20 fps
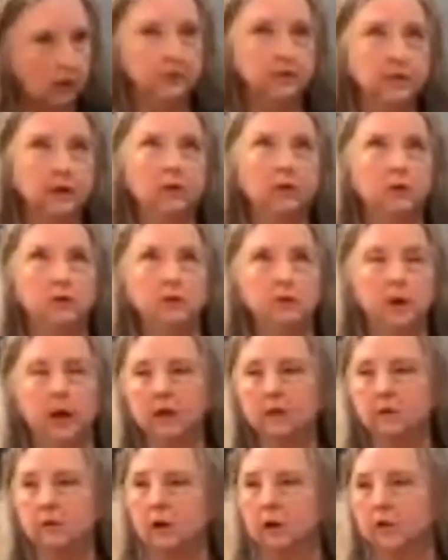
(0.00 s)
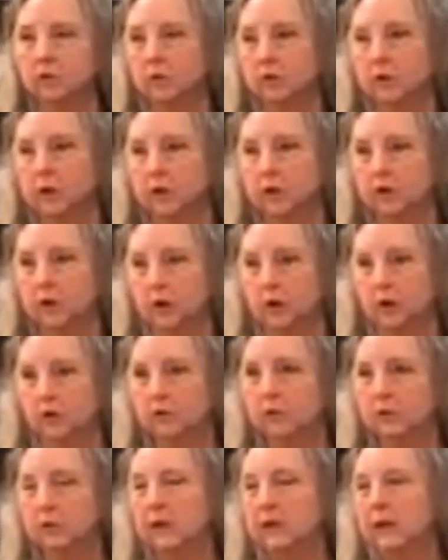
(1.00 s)
The other strategy I also like to
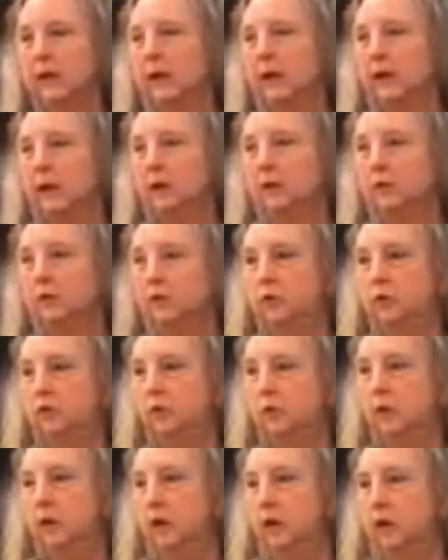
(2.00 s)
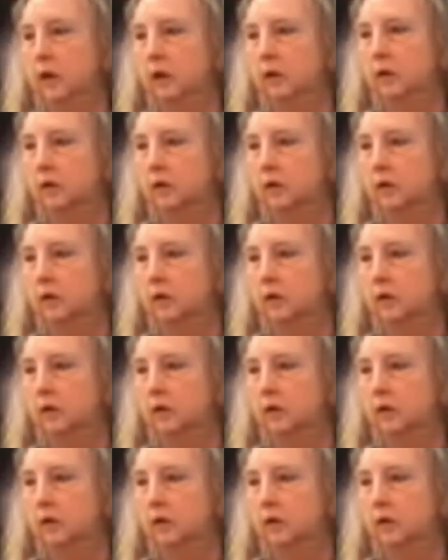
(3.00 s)
use is using,